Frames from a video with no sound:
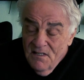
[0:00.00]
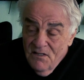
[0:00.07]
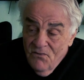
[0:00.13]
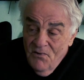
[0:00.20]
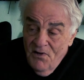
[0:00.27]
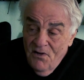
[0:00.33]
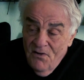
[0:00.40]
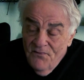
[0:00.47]

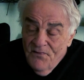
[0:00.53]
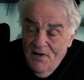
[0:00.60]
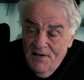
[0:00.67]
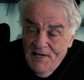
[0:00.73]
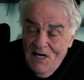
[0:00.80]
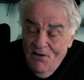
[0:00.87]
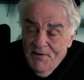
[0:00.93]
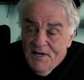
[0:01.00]
well, and
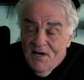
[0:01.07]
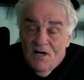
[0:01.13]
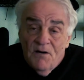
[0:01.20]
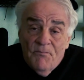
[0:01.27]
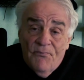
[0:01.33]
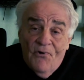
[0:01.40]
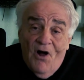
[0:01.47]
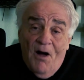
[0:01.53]
now I got
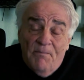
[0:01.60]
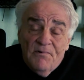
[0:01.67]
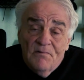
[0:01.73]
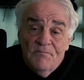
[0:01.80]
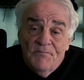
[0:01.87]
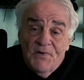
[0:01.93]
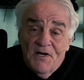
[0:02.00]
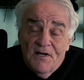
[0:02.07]
a
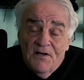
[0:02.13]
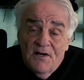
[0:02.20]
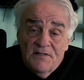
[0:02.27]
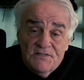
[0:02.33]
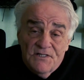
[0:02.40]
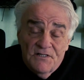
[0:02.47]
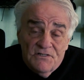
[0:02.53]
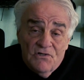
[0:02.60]
problem
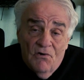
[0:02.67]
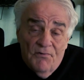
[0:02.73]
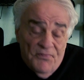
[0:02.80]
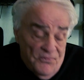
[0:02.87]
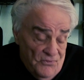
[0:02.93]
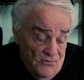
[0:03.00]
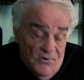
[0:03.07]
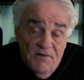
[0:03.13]
because it's a
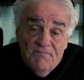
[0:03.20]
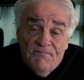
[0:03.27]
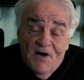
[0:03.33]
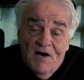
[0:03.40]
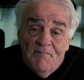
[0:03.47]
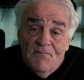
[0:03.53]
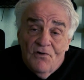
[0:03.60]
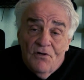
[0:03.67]

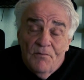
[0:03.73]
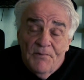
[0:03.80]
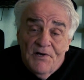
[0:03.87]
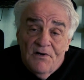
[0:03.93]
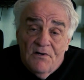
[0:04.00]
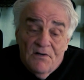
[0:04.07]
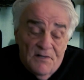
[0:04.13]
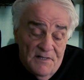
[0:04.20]
35
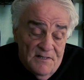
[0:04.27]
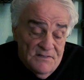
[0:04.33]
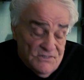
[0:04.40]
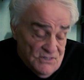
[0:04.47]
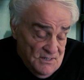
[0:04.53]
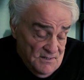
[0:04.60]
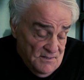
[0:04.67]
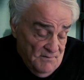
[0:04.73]
millimeter
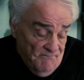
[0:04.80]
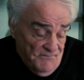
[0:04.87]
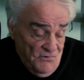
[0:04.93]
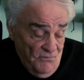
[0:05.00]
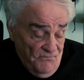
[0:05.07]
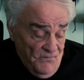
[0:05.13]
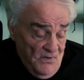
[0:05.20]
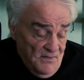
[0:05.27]
lens, and the
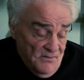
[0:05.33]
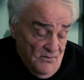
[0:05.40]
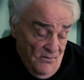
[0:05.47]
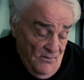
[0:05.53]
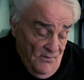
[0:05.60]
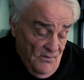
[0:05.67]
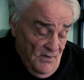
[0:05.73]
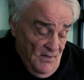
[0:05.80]

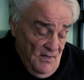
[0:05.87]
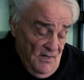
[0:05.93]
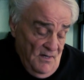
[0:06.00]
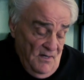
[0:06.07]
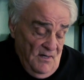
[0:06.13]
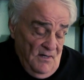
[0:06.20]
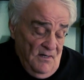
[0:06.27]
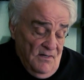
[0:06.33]
viewfinder
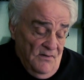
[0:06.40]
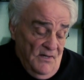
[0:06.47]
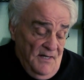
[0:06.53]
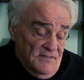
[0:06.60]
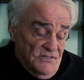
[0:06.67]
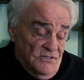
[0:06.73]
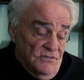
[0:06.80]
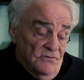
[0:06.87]

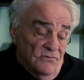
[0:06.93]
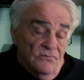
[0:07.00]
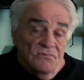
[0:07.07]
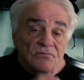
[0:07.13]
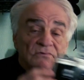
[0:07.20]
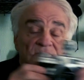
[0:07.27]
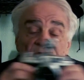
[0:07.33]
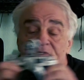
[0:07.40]
that
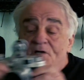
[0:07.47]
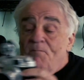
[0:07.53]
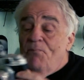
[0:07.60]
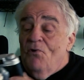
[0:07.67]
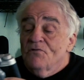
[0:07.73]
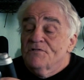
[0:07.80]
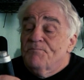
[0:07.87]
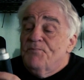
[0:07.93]
you
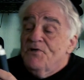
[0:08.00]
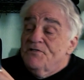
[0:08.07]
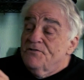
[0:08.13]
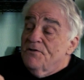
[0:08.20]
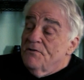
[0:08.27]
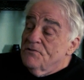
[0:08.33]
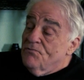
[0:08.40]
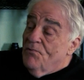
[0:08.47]
compose
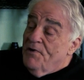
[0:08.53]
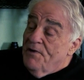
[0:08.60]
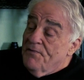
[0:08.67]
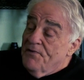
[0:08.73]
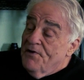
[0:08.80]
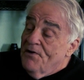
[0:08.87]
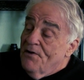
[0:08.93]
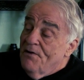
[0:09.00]
pictures with
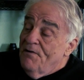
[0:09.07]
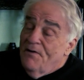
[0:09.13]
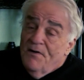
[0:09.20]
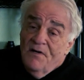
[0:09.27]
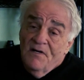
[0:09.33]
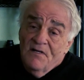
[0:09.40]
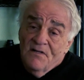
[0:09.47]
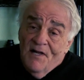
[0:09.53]
here,
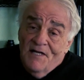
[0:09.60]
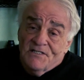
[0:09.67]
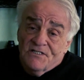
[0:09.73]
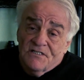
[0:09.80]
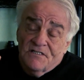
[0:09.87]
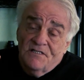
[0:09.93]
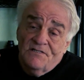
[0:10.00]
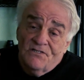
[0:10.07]

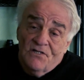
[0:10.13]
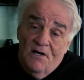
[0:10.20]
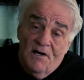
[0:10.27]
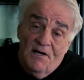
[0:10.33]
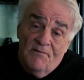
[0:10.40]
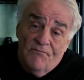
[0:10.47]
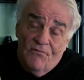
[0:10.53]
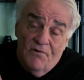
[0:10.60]
that's
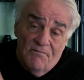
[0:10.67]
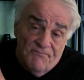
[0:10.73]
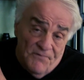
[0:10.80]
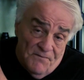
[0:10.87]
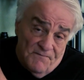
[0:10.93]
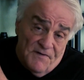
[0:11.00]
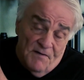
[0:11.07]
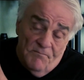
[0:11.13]
designed for a
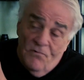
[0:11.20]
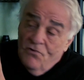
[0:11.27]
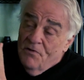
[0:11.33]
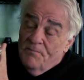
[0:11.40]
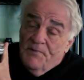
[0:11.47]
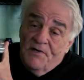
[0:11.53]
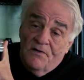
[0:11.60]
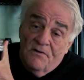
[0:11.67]
50
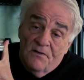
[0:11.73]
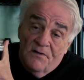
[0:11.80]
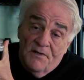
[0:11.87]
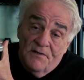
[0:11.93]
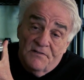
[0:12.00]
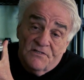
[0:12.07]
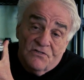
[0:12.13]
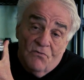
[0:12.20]
millimeter
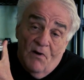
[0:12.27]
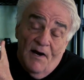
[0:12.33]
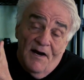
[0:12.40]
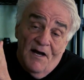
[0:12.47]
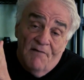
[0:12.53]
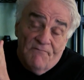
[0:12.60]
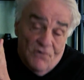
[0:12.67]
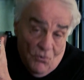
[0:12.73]
lens. So I
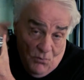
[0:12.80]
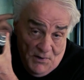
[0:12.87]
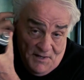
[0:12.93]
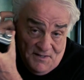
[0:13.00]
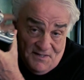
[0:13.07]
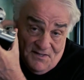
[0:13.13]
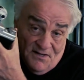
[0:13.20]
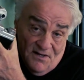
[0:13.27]
have no
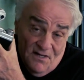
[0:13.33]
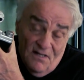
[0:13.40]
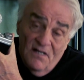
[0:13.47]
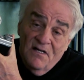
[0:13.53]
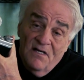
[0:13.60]
idea.